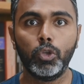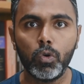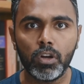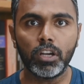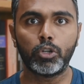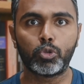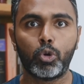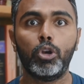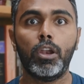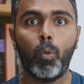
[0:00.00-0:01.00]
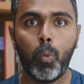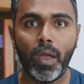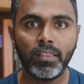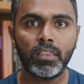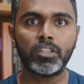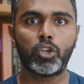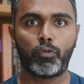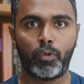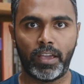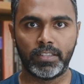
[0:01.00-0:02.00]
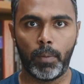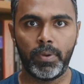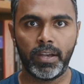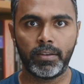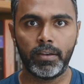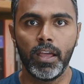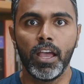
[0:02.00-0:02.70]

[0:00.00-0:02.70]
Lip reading: you control when the software is updated,